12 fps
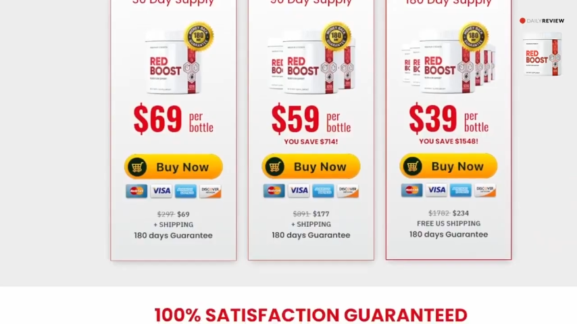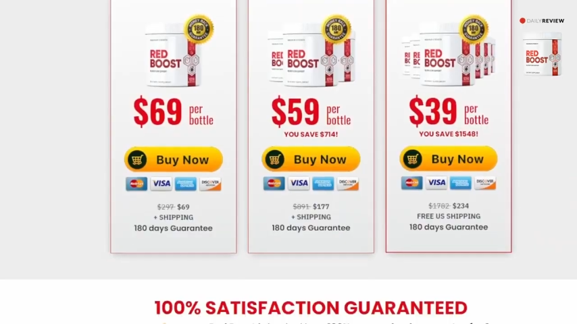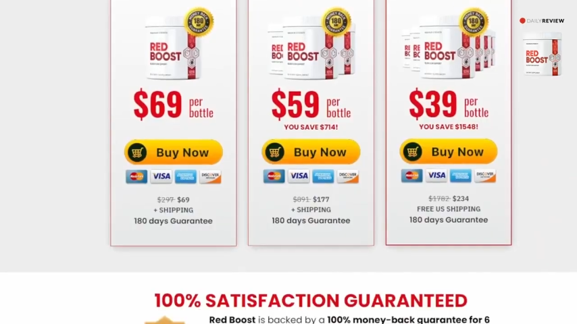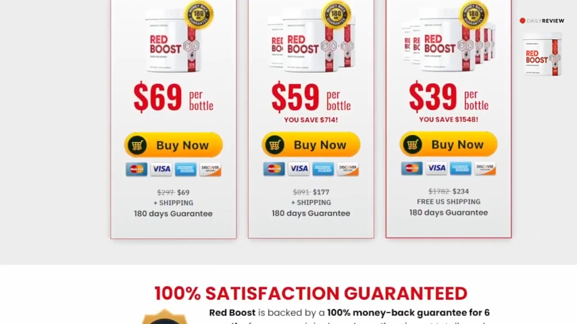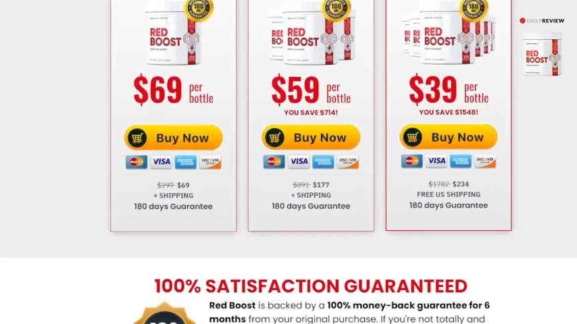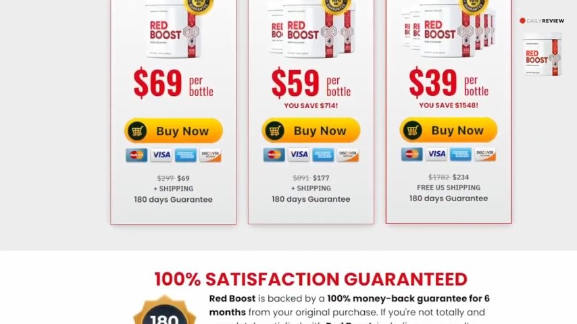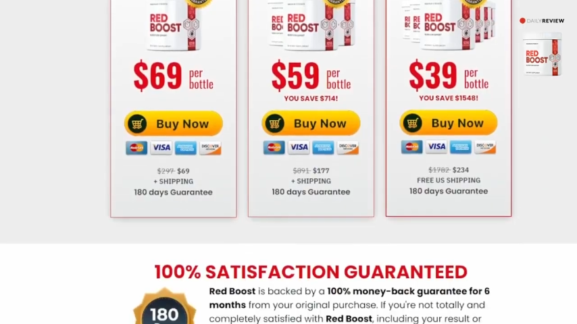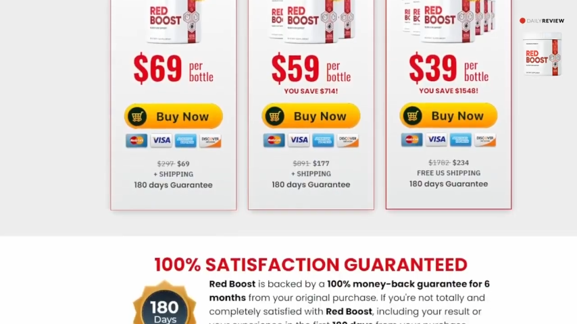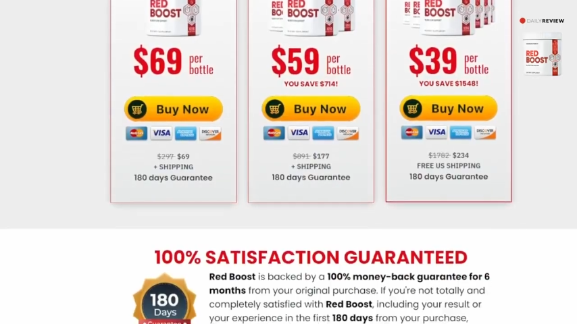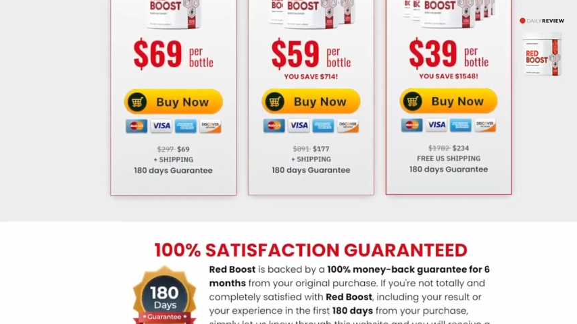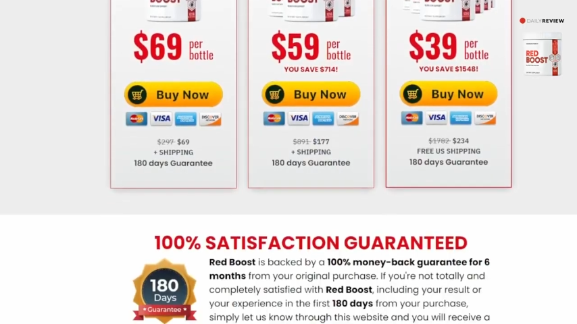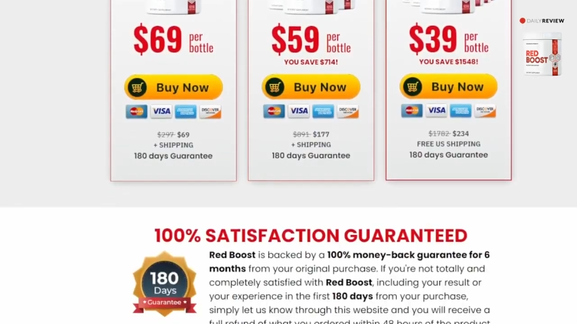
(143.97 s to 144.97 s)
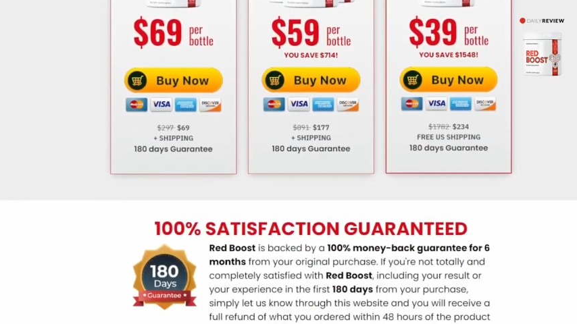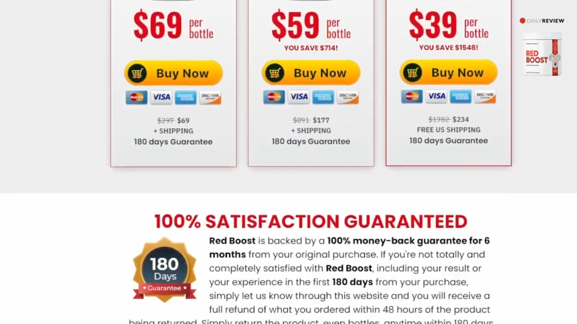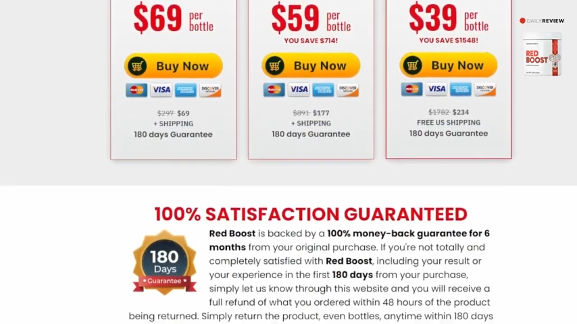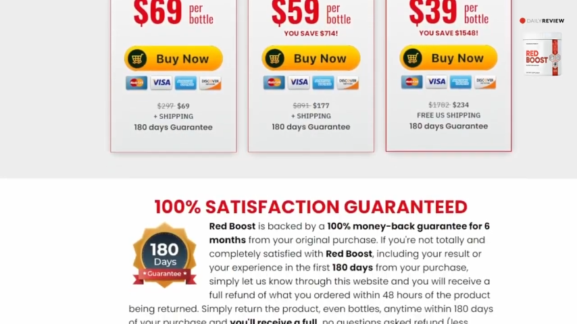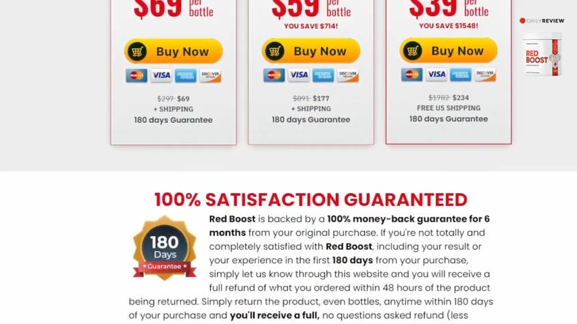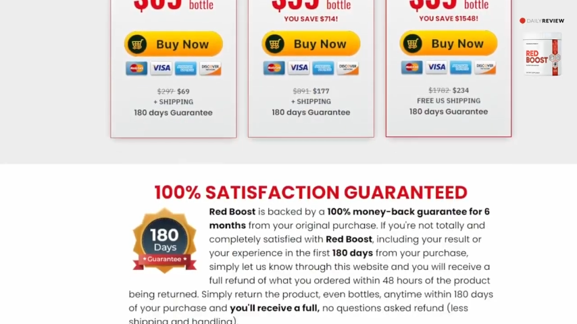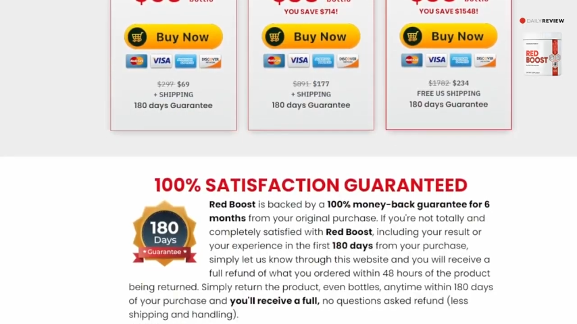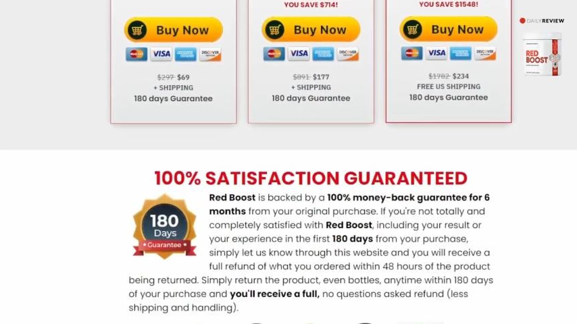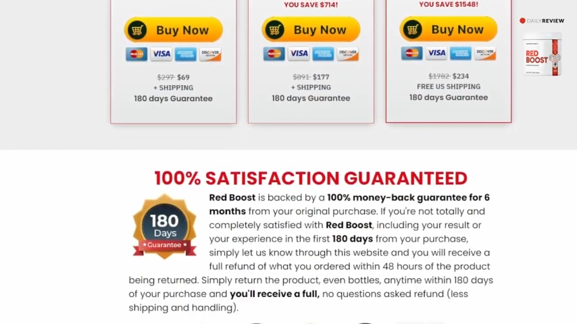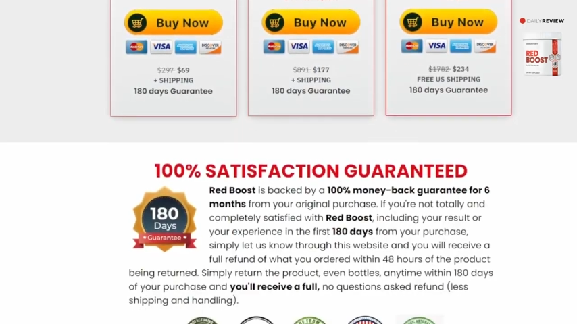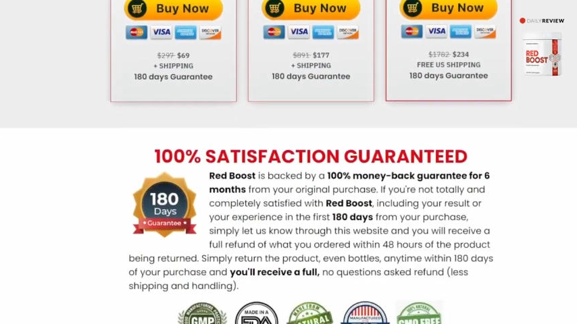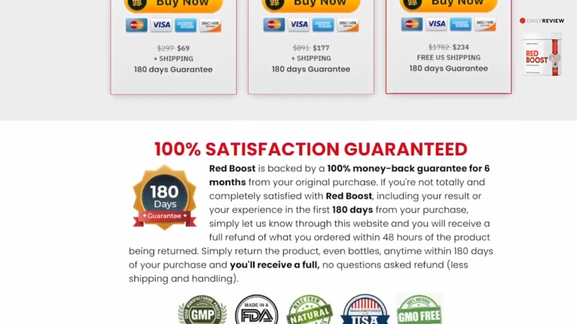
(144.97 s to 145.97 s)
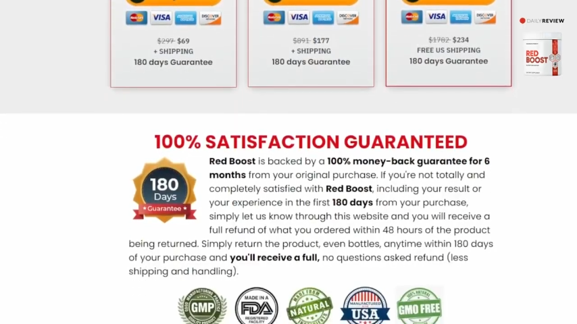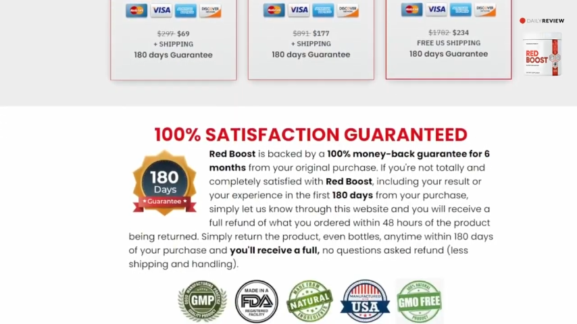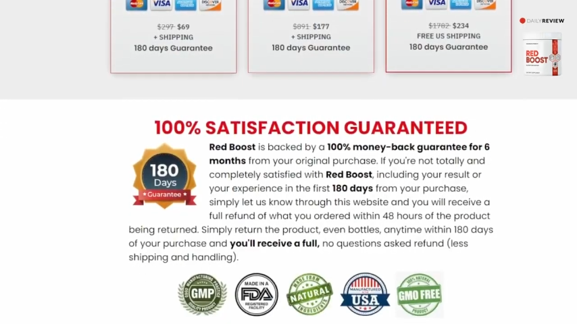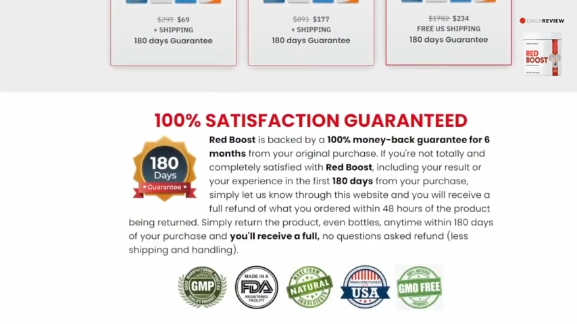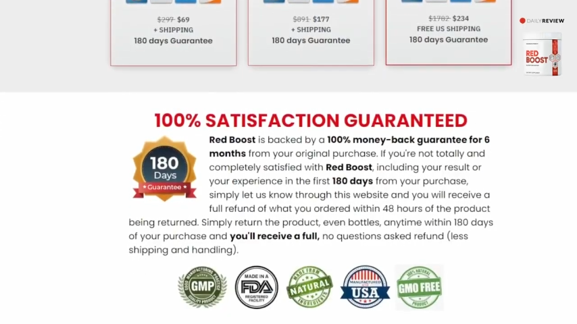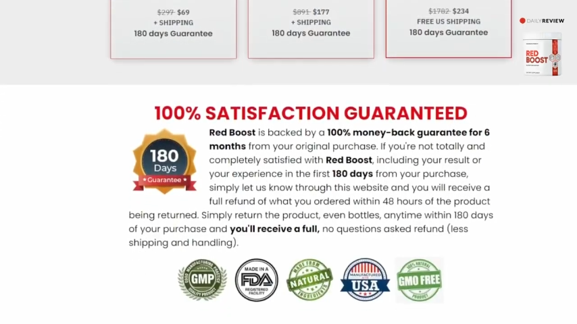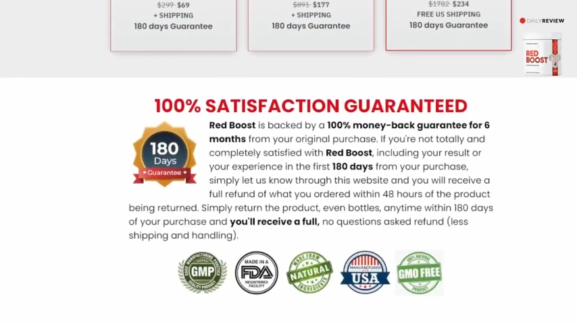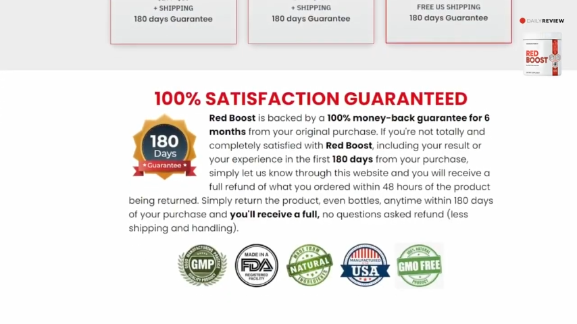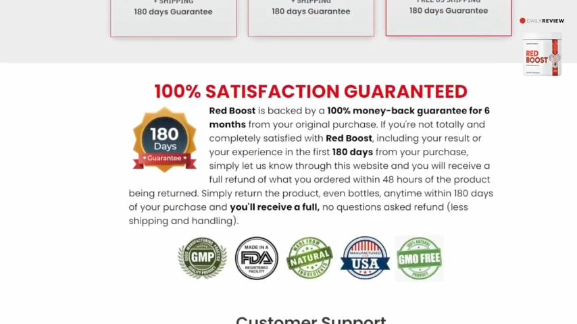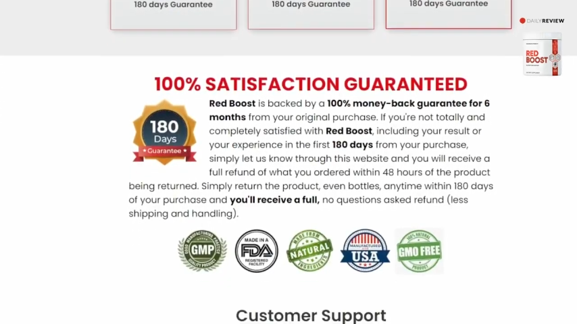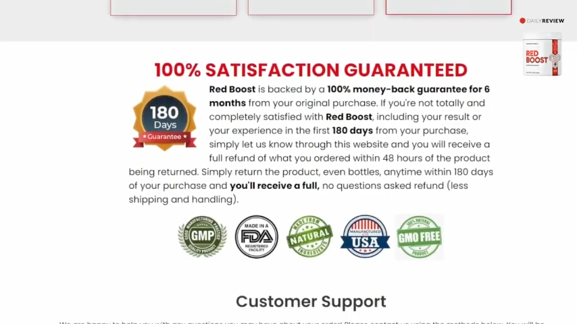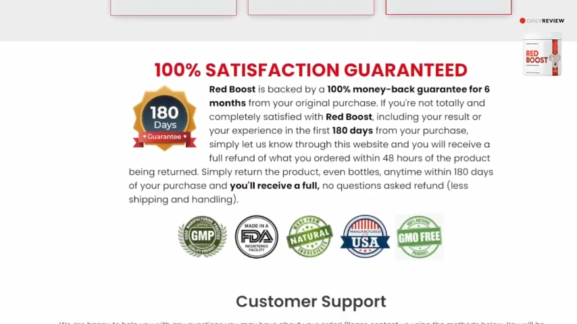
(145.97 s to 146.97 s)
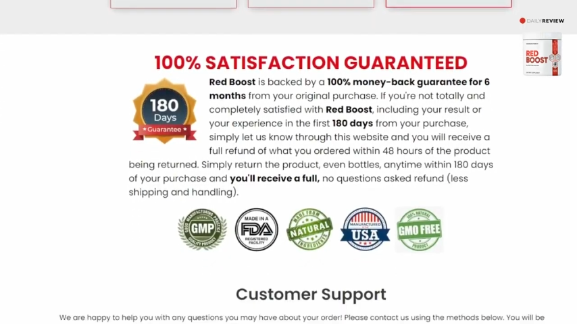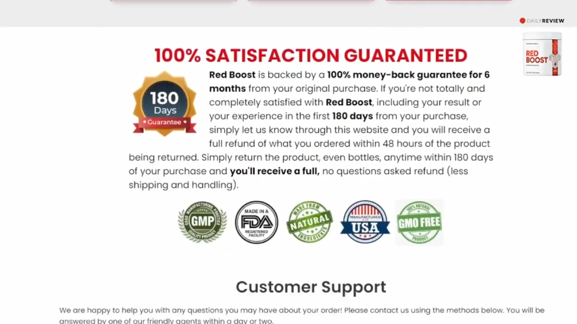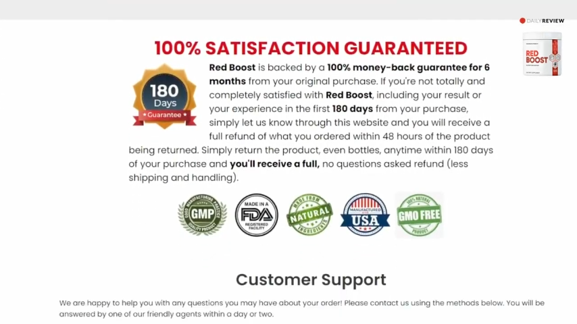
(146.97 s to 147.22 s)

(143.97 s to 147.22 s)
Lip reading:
No face is visible, so there are no lips to read.